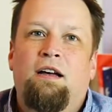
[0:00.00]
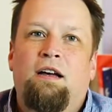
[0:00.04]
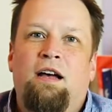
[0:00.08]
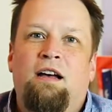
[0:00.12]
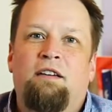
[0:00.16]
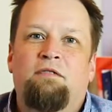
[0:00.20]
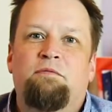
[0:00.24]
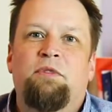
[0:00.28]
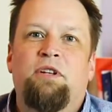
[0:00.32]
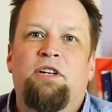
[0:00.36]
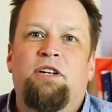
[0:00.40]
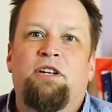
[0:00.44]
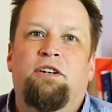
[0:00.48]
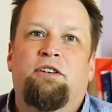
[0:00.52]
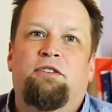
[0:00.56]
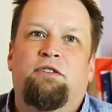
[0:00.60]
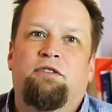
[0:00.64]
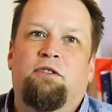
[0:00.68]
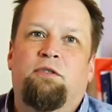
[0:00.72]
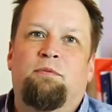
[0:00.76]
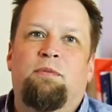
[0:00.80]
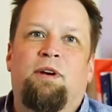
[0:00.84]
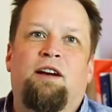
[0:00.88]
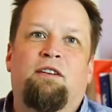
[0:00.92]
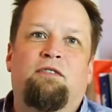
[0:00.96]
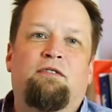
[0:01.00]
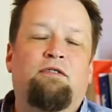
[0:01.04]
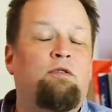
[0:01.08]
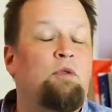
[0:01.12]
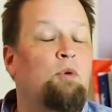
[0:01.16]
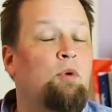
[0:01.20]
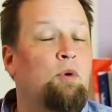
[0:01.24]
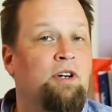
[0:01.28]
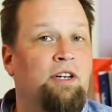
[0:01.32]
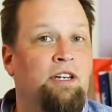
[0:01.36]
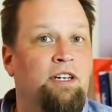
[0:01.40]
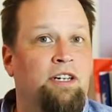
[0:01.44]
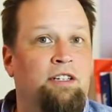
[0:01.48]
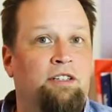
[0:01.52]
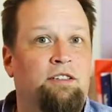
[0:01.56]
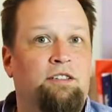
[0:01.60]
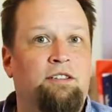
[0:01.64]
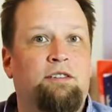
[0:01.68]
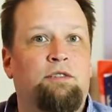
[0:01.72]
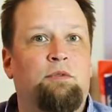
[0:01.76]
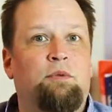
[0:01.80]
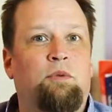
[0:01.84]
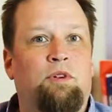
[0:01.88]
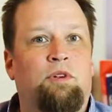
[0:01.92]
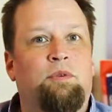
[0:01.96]
I've been here for about four
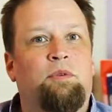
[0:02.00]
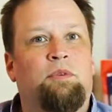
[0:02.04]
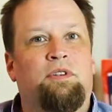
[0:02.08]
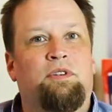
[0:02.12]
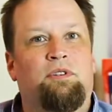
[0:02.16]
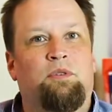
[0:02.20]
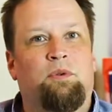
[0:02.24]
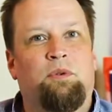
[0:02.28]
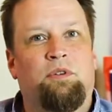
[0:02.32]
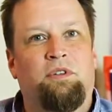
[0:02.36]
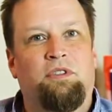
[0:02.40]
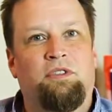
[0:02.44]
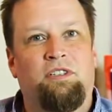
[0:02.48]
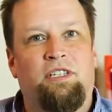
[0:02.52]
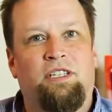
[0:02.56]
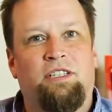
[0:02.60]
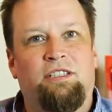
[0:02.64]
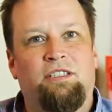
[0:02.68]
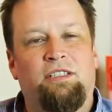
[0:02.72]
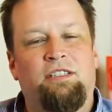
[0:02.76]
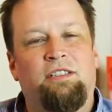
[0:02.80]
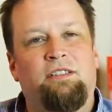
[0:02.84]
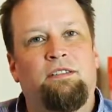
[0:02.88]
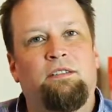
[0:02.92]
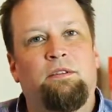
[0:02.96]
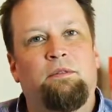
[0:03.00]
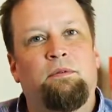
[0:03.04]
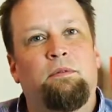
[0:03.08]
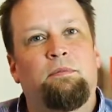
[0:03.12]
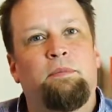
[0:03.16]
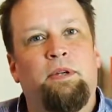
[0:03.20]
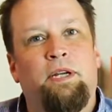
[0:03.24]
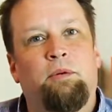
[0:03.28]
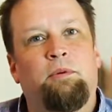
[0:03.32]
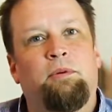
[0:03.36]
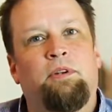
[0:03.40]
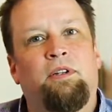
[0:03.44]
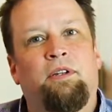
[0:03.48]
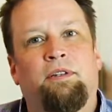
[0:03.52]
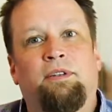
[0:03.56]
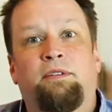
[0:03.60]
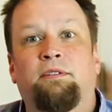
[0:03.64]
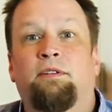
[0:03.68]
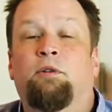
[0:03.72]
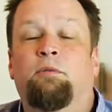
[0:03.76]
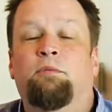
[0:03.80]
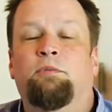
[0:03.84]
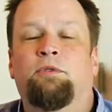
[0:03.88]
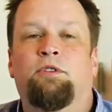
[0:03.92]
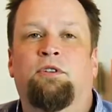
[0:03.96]
years working with this organization to be able to
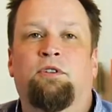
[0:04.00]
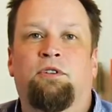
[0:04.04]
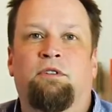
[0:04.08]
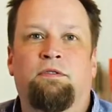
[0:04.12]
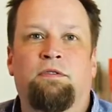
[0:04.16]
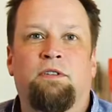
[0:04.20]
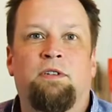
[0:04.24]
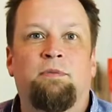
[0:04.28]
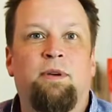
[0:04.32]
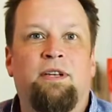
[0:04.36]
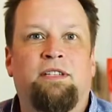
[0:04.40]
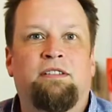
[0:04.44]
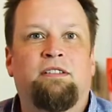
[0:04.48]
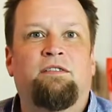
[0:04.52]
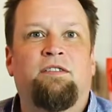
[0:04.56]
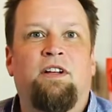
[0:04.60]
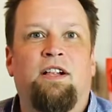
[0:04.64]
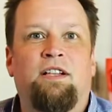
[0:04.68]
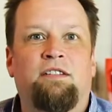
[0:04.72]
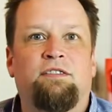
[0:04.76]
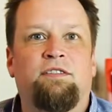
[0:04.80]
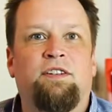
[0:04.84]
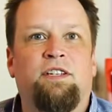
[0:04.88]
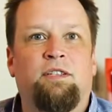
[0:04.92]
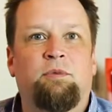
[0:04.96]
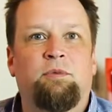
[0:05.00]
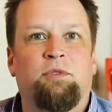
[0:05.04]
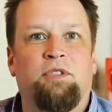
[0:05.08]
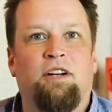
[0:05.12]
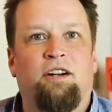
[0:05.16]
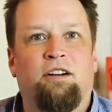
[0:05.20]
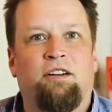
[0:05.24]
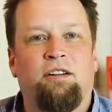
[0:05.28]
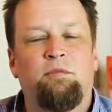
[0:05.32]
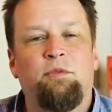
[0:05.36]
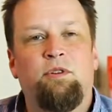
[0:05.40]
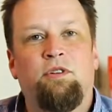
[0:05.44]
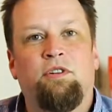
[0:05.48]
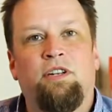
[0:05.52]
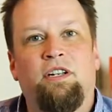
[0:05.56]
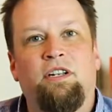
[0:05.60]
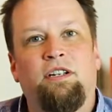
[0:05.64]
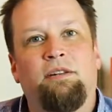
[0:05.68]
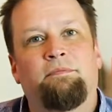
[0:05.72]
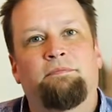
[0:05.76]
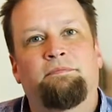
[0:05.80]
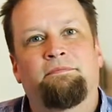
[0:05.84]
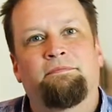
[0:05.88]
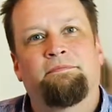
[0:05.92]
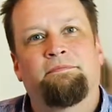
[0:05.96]
help serve domestic violence victims in our community.